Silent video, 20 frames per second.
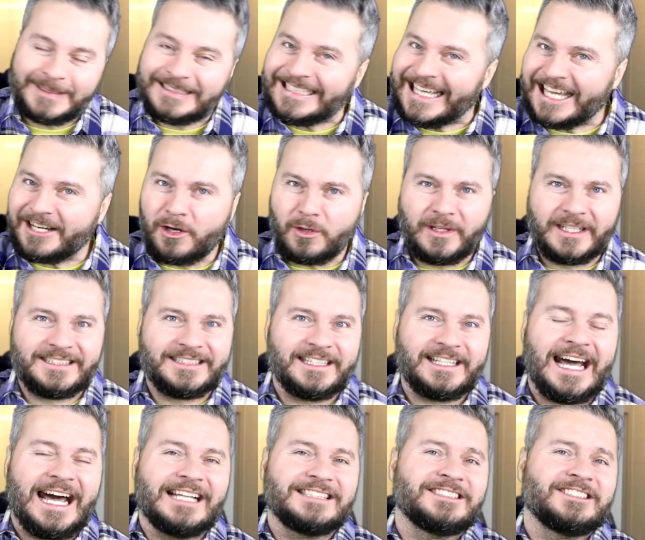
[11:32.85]
But not only
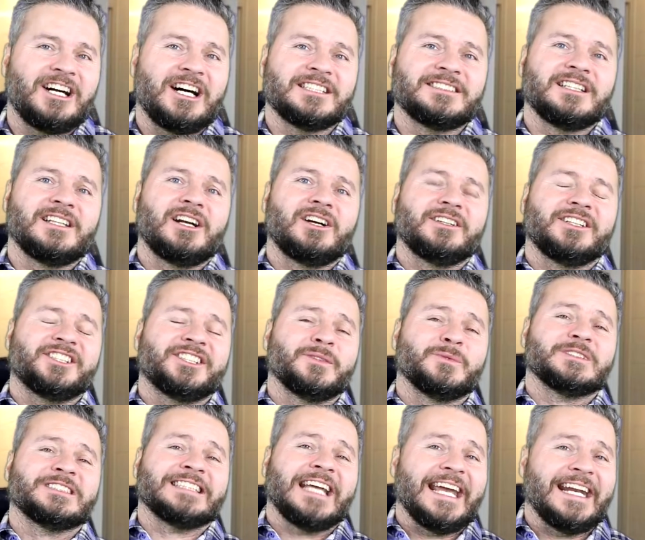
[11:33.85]
did Hot Sauce learn that she
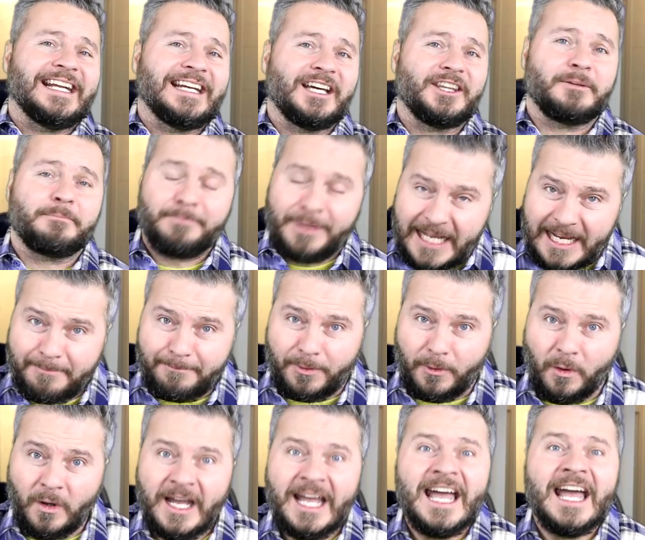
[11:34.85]
was dating other
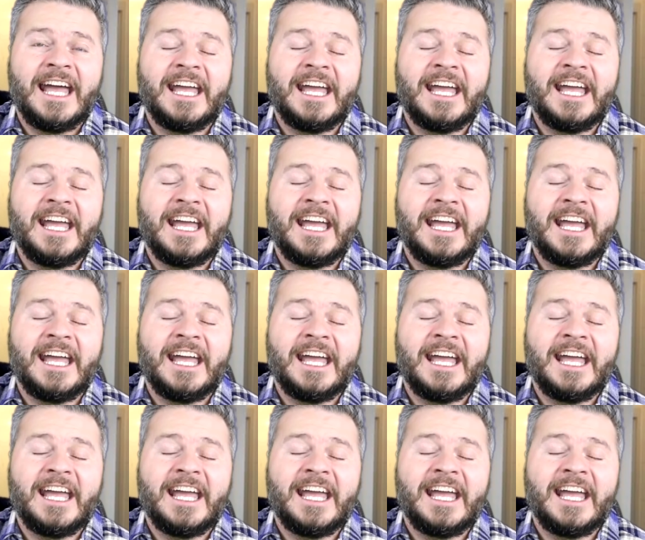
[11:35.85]
people,